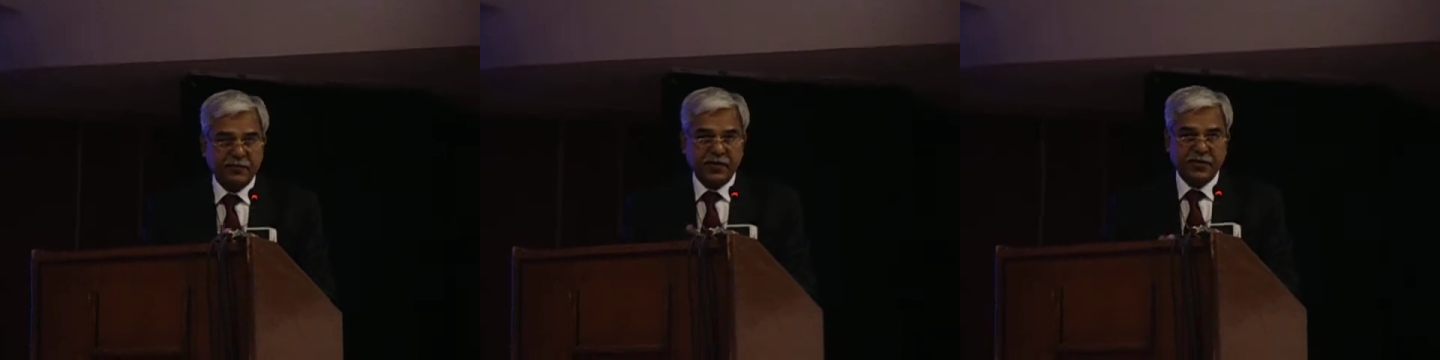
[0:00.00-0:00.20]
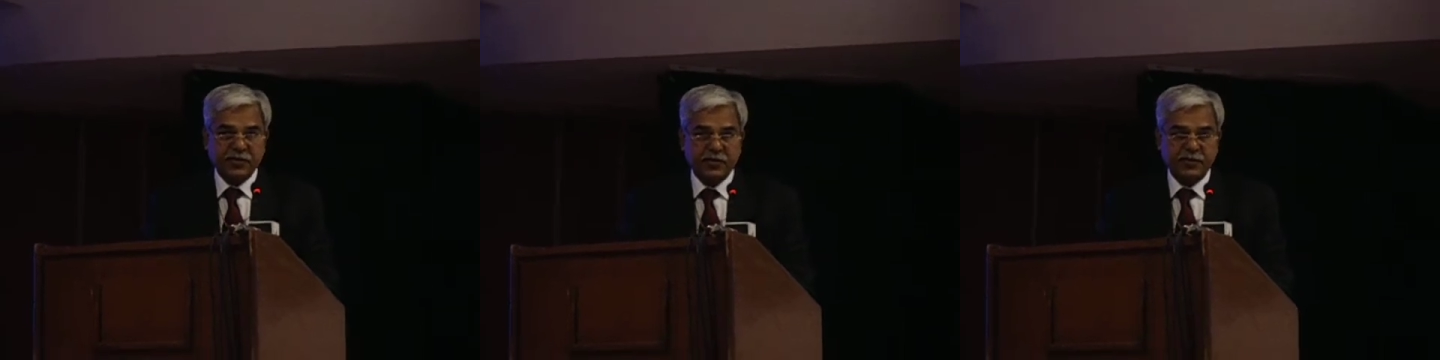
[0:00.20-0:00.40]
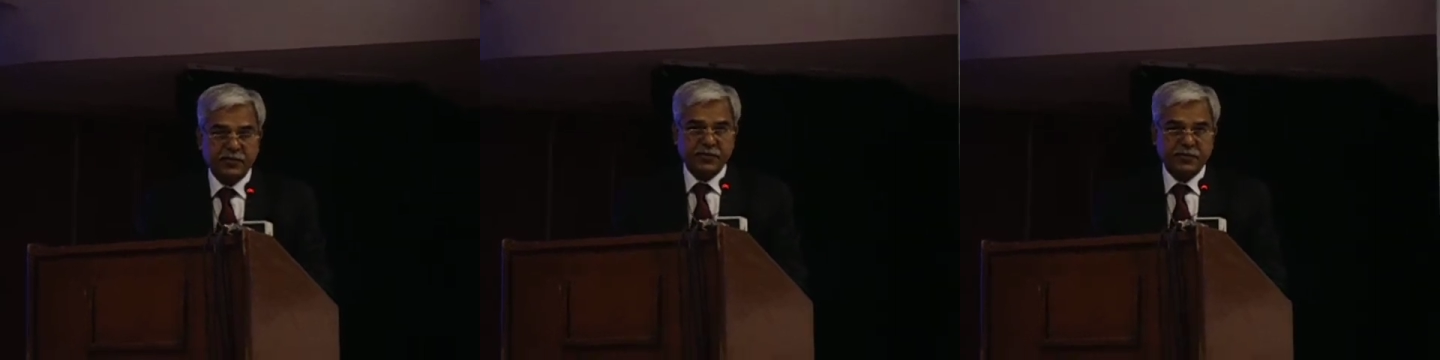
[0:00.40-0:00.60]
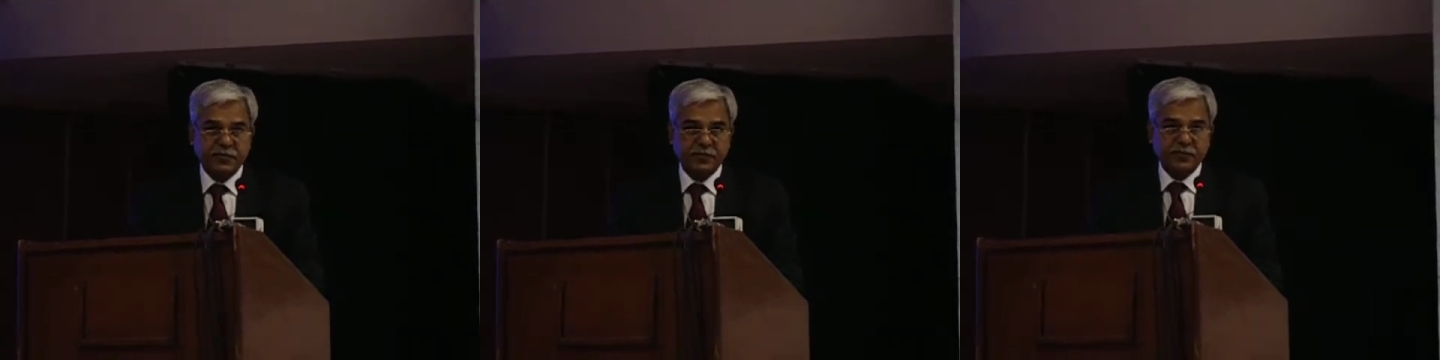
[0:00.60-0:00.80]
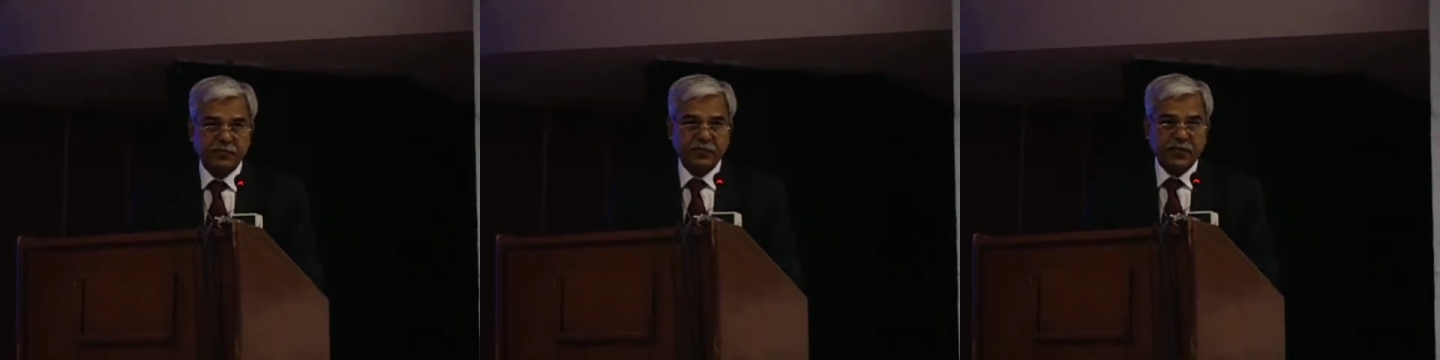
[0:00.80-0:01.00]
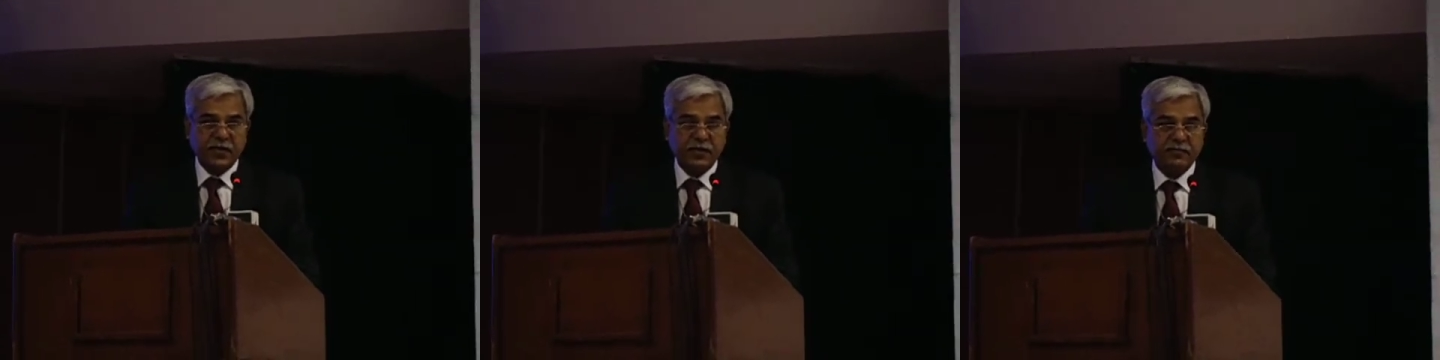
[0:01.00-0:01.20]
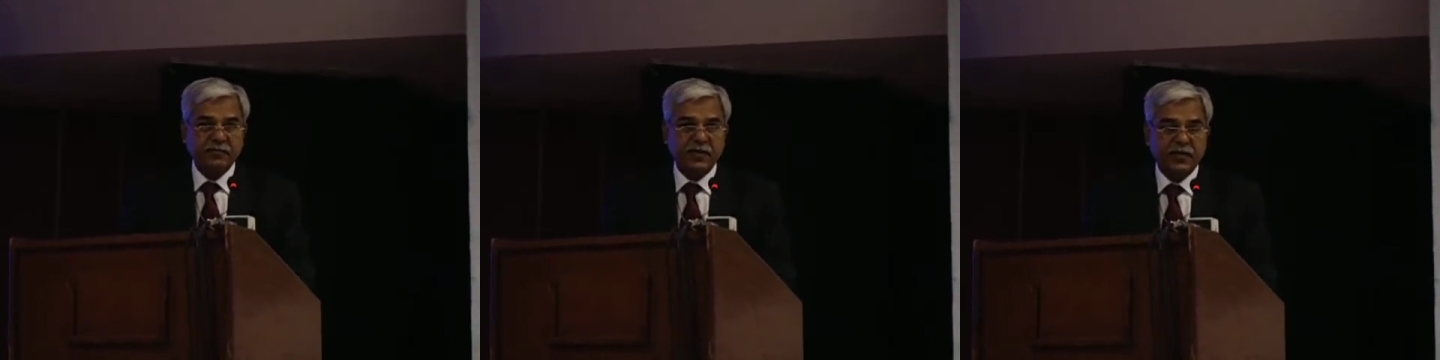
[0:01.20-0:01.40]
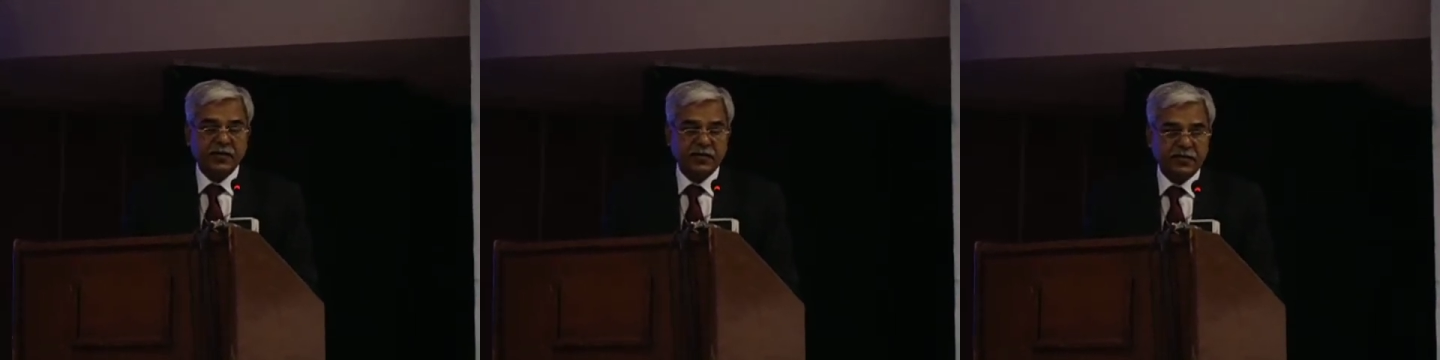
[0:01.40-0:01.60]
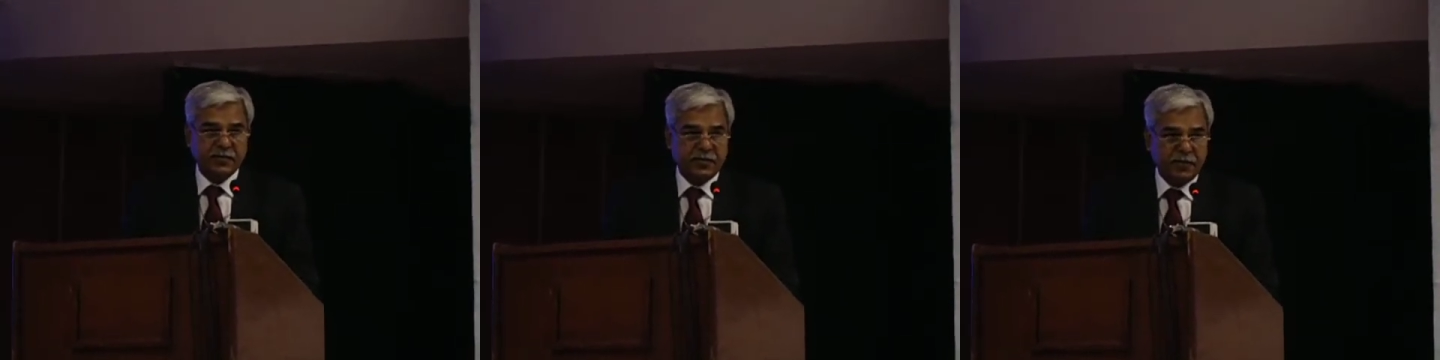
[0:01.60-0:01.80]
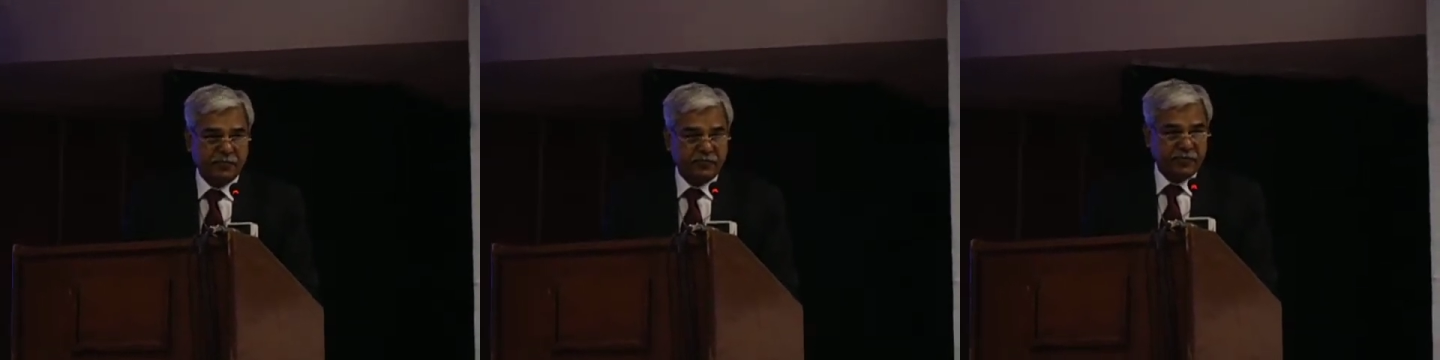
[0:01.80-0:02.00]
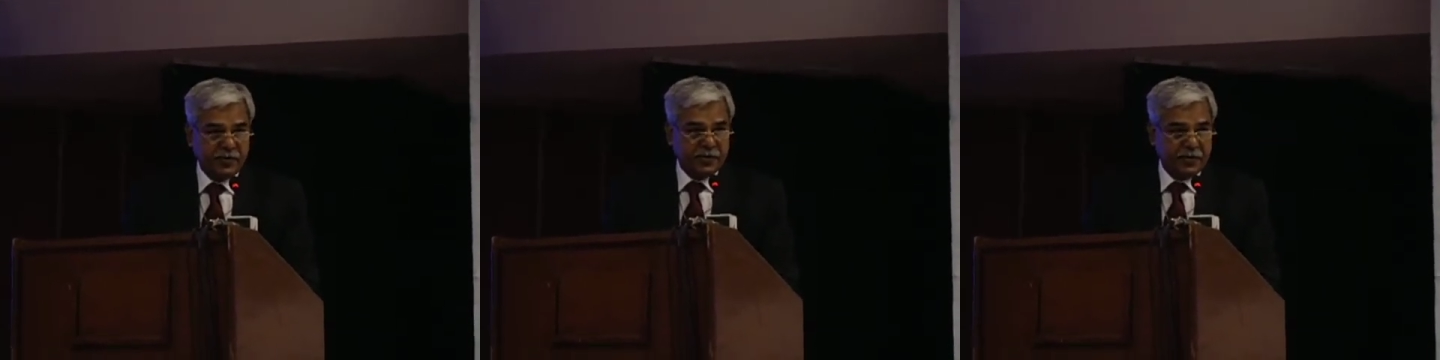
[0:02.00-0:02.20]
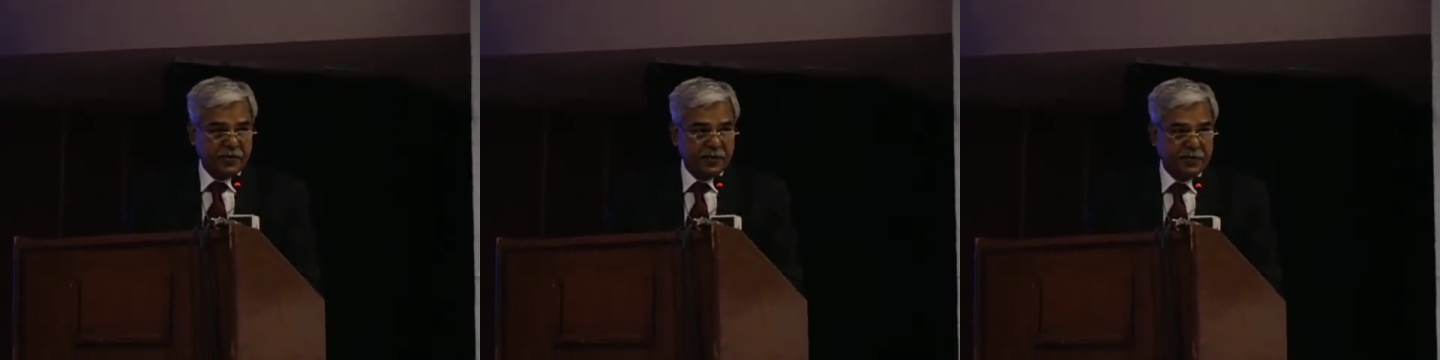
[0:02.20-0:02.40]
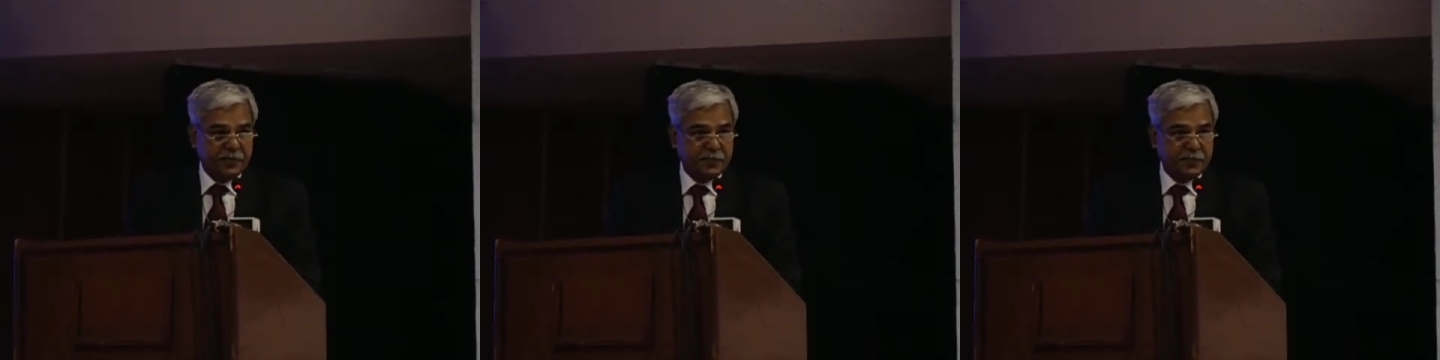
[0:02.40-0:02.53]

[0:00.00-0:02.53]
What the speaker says: actions, it went a step further.